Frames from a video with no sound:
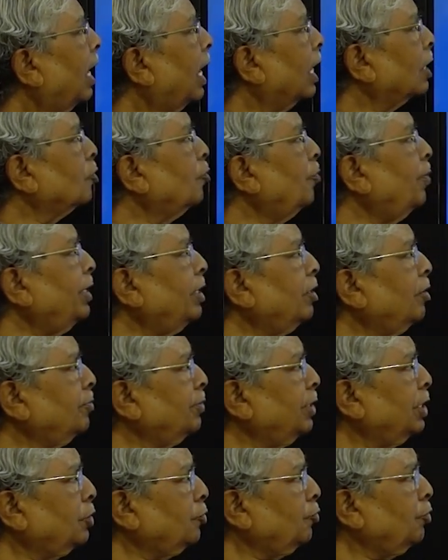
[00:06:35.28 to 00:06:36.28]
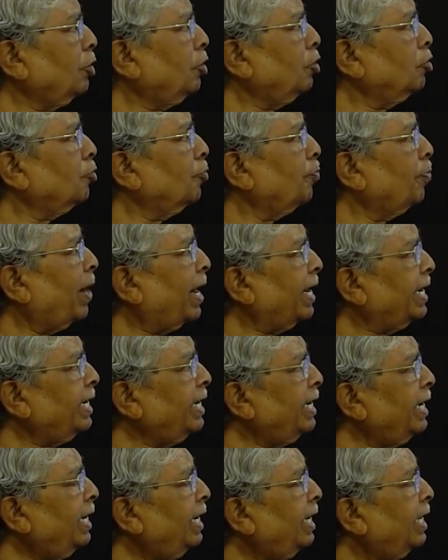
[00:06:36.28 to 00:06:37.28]
argument of z2 equal to
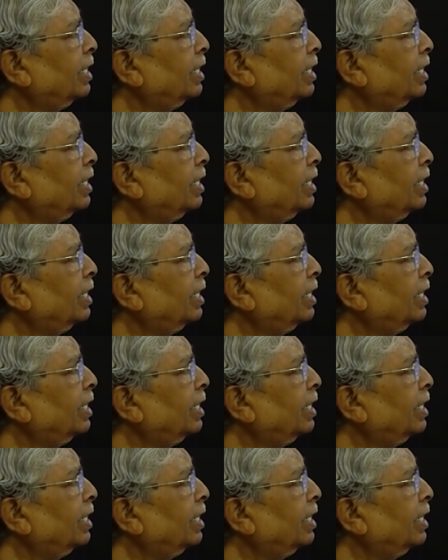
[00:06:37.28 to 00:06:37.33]
pi,